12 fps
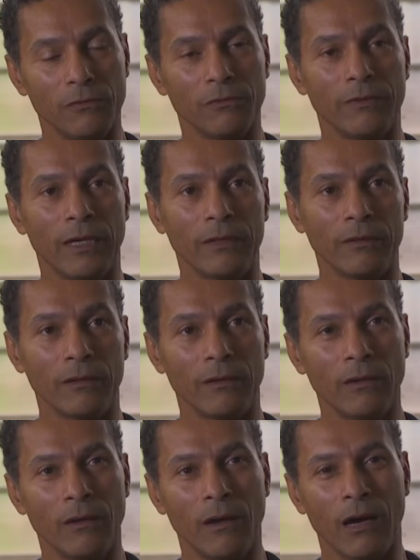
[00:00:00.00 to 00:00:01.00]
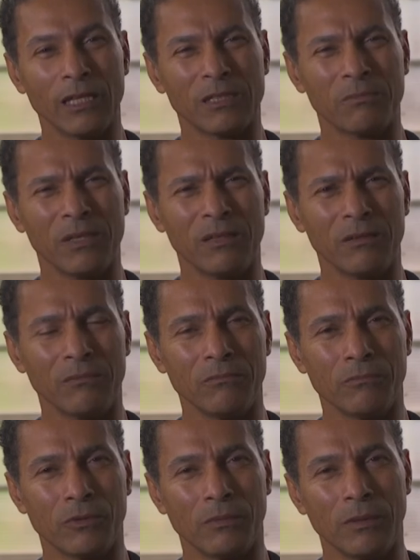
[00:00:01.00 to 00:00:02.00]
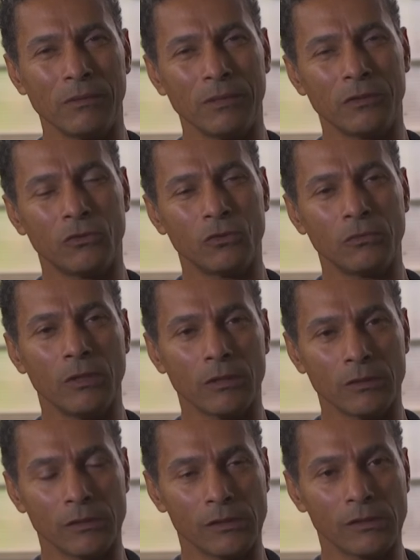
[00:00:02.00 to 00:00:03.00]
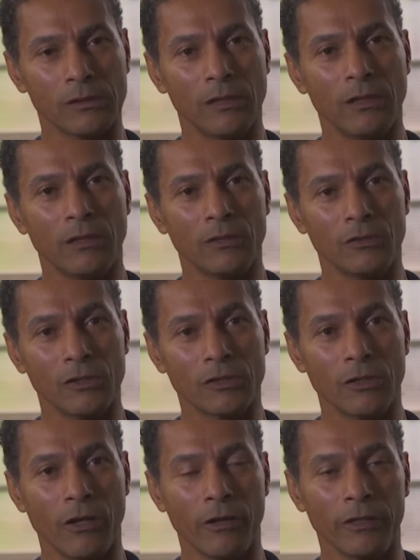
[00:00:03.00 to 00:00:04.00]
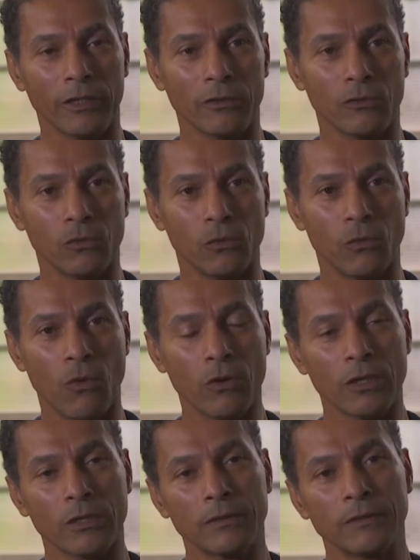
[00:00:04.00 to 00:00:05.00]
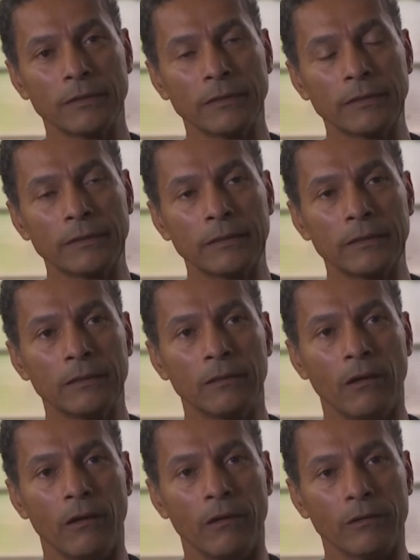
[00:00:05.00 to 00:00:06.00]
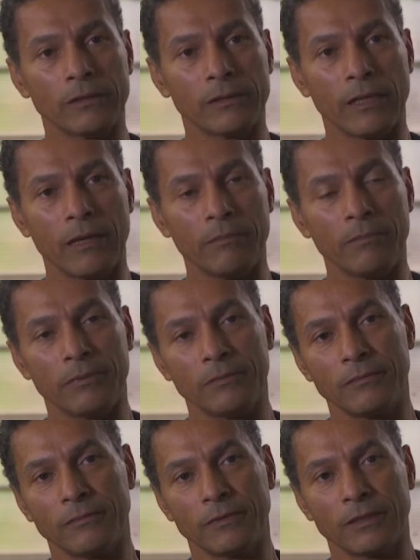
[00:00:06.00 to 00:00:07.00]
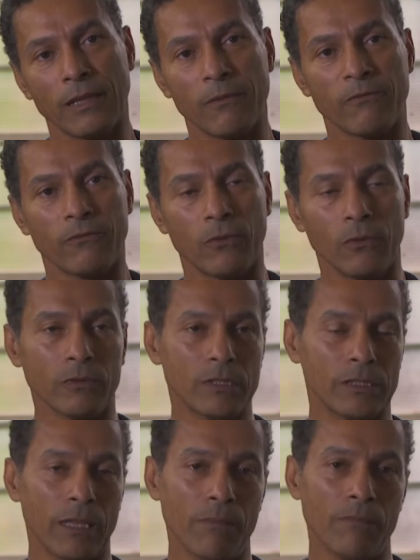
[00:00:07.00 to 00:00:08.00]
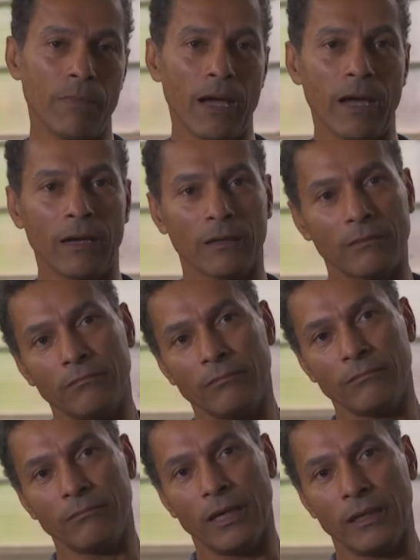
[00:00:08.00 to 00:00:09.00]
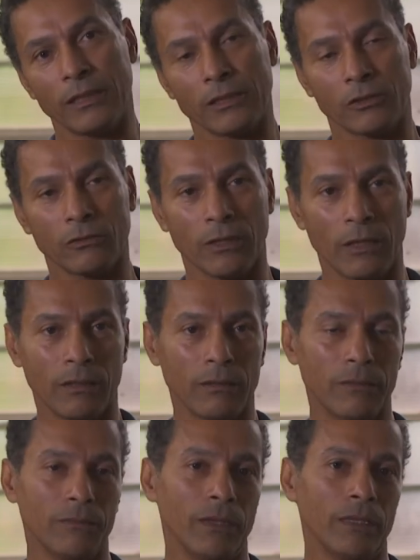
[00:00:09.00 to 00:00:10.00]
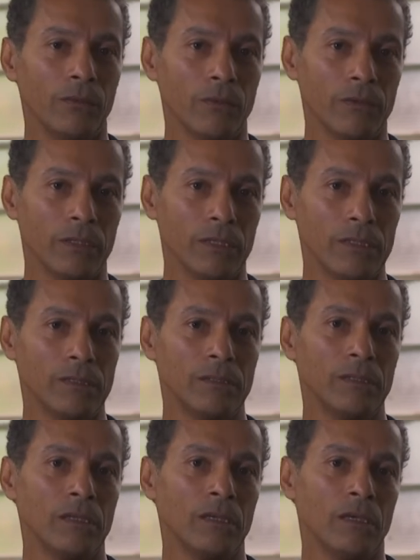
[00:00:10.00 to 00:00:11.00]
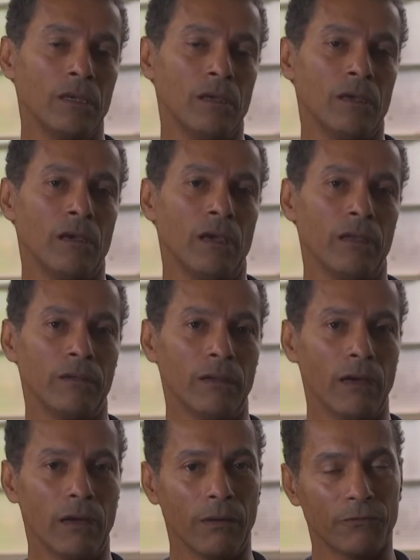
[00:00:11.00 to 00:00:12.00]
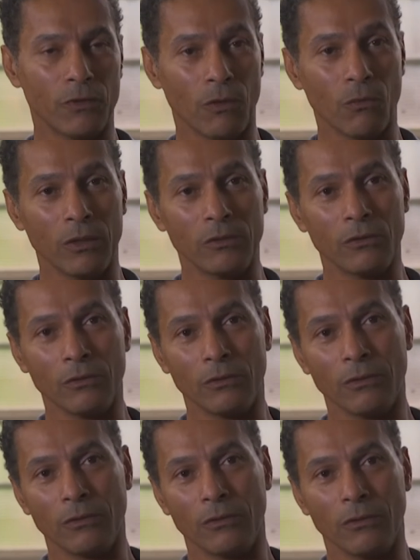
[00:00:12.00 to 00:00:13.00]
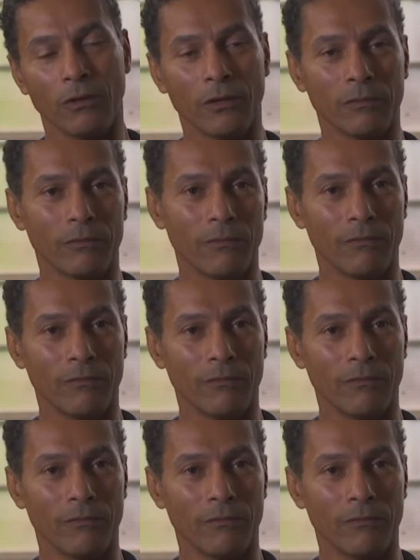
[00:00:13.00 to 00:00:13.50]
Then I spent probably 2 months just learning to walk, step forward, step back, balestra, and all this. And after, when you got